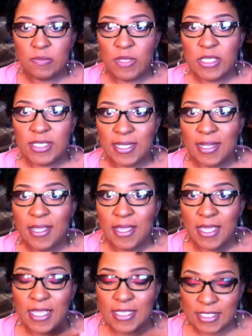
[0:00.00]
mention
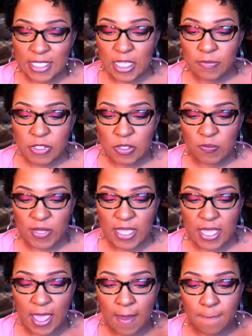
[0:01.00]
it seems to
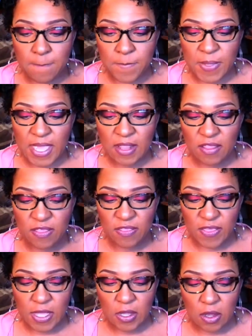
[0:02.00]
be a bit
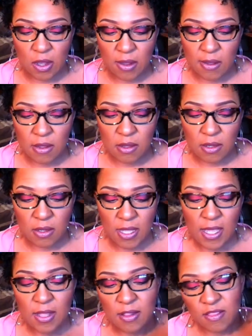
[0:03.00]
thicker
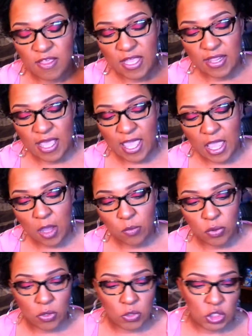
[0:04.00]
than the
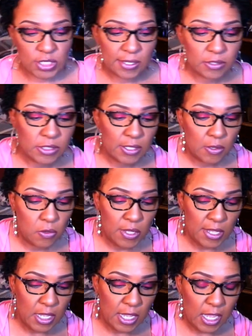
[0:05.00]
Ampro gel so
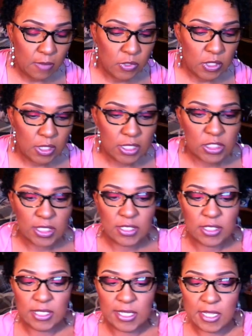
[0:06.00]
I'm gonna just
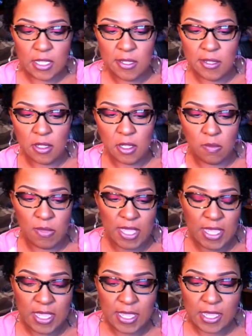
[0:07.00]
see on my
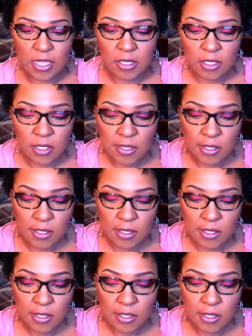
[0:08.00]
hand